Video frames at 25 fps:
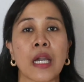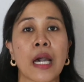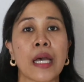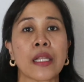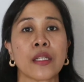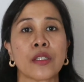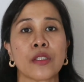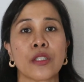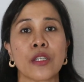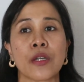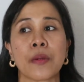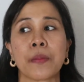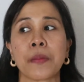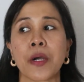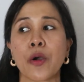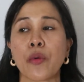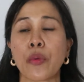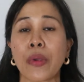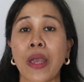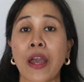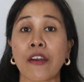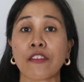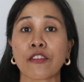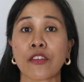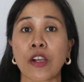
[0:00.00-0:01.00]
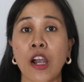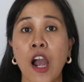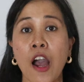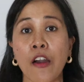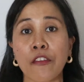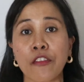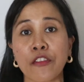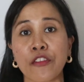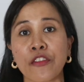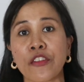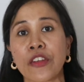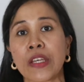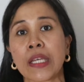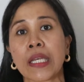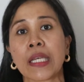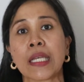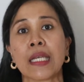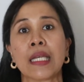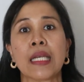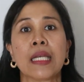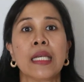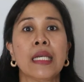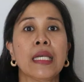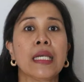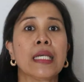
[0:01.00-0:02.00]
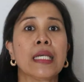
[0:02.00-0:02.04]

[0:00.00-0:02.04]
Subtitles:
ganoderma. We have coffee,